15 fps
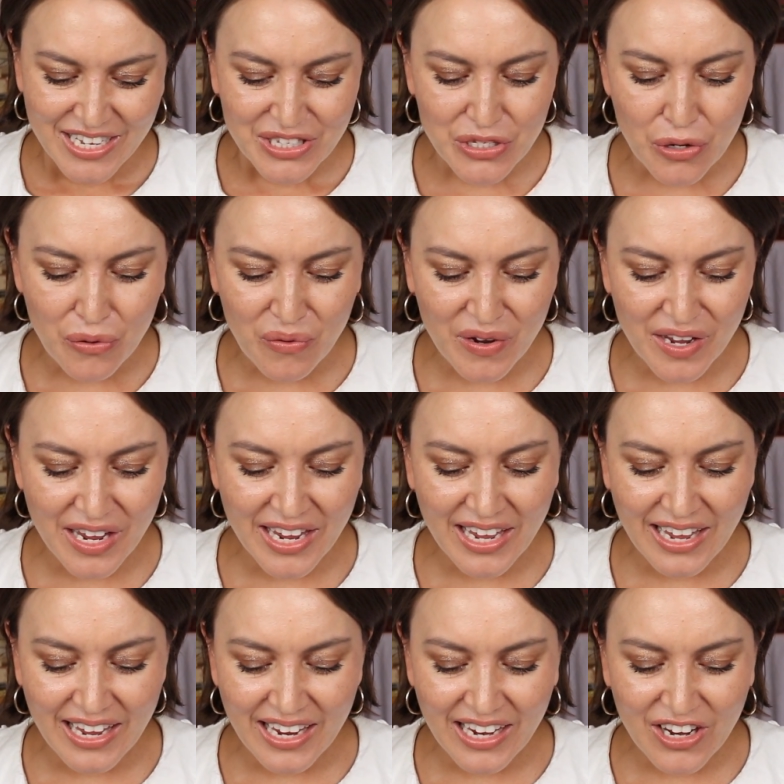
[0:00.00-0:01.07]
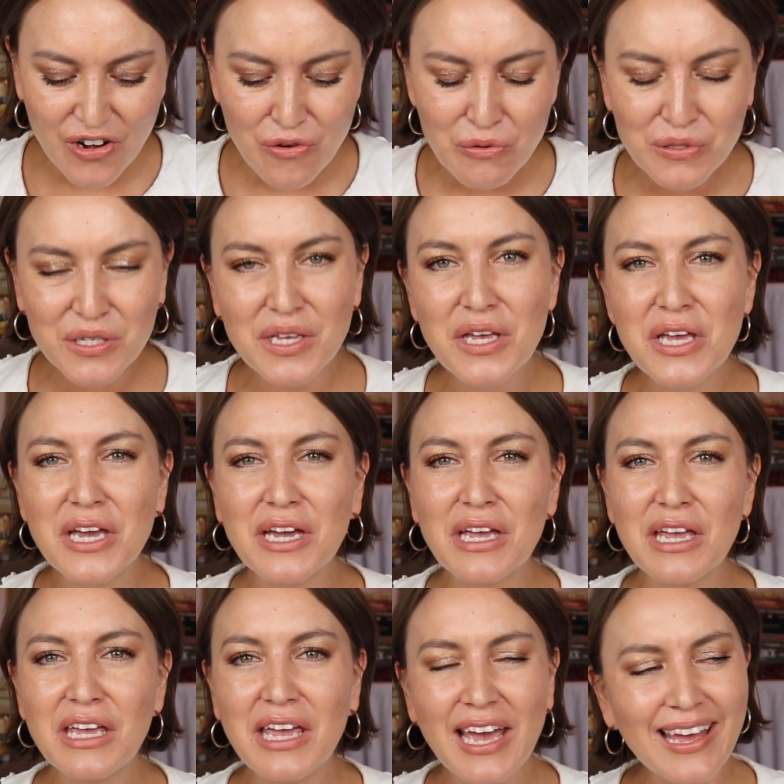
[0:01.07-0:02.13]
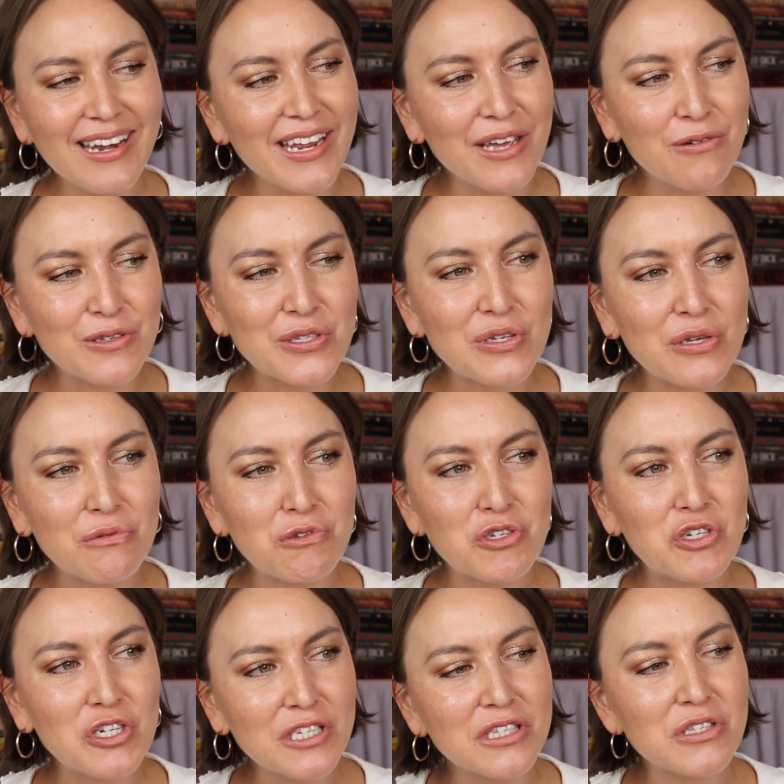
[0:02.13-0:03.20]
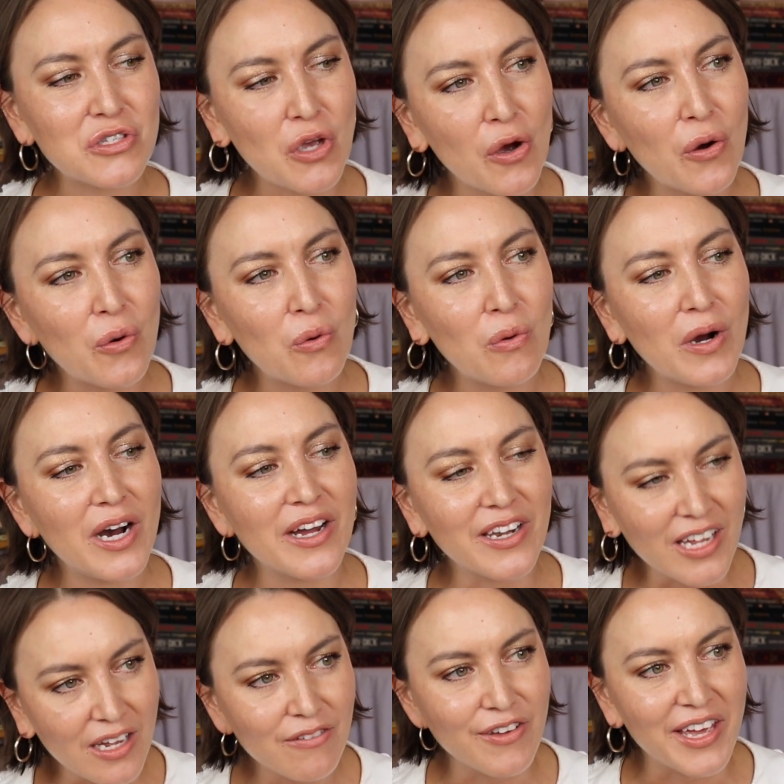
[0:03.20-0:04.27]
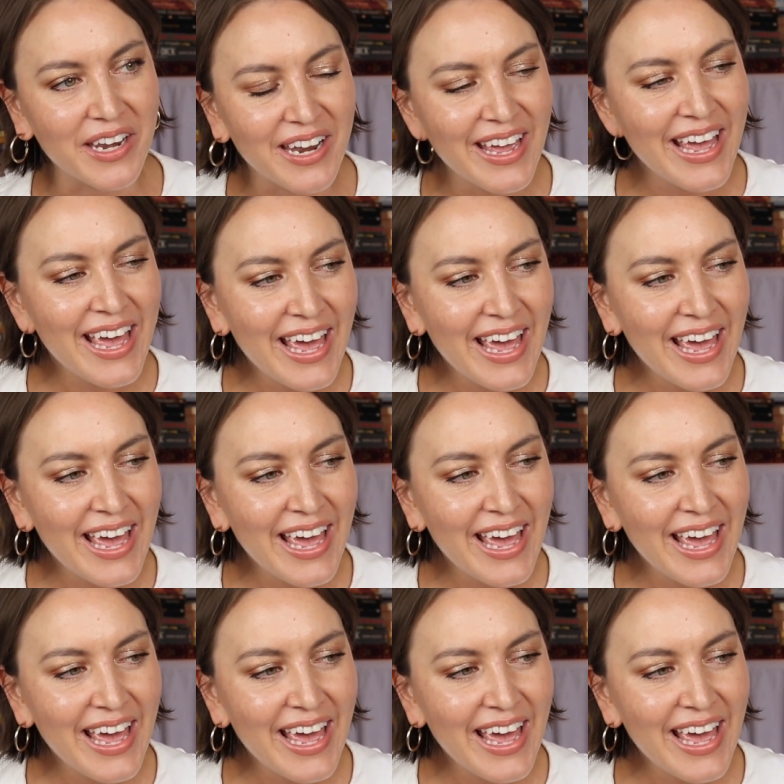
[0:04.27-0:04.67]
So, it was just so uneven.